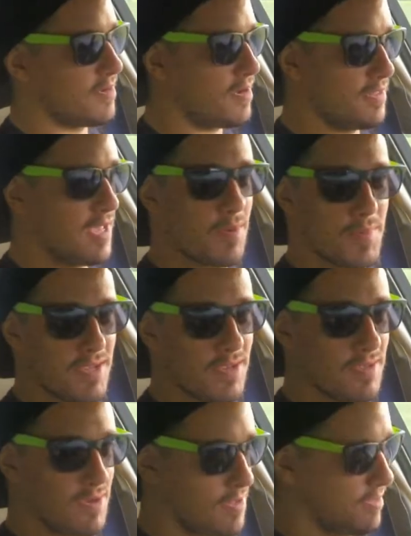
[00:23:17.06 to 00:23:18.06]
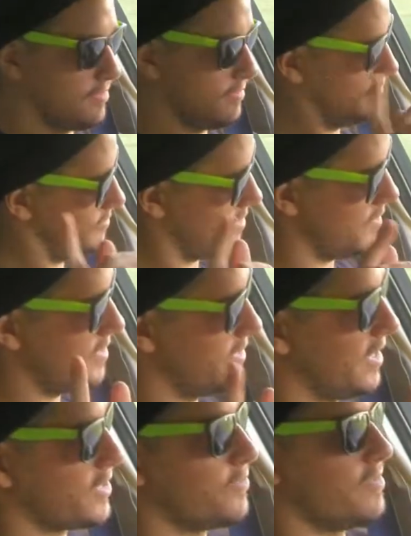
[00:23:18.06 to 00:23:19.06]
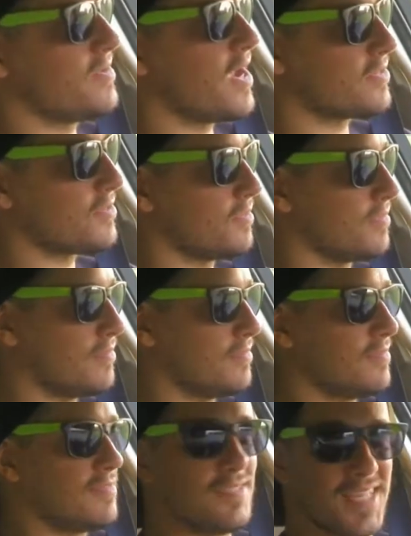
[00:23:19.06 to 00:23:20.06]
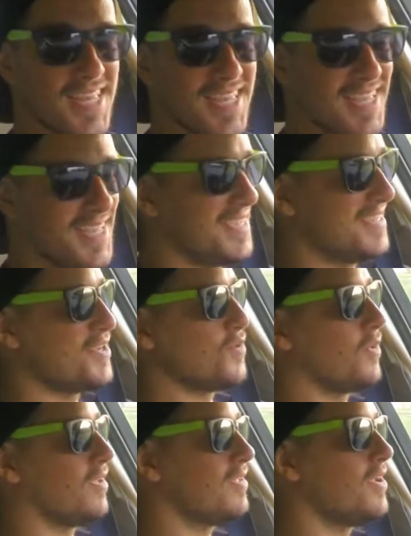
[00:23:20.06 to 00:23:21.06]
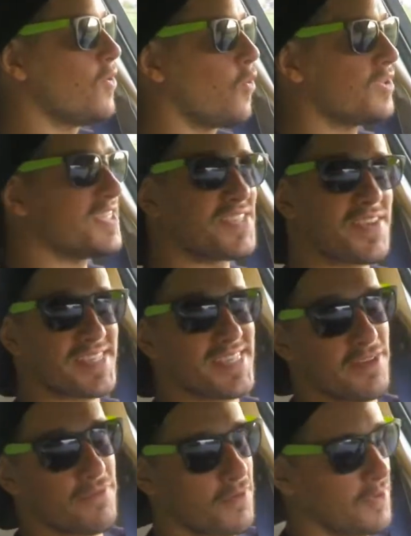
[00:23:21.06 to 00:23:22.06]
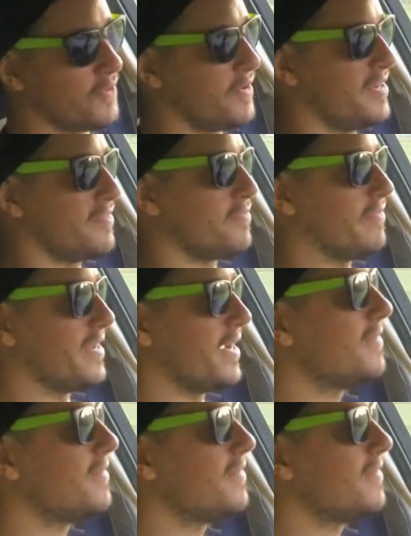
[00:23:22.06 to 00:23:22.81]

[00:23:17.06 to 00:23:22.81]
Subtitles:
That'll be in the next one. You guys will we'll discuss that further in a different video.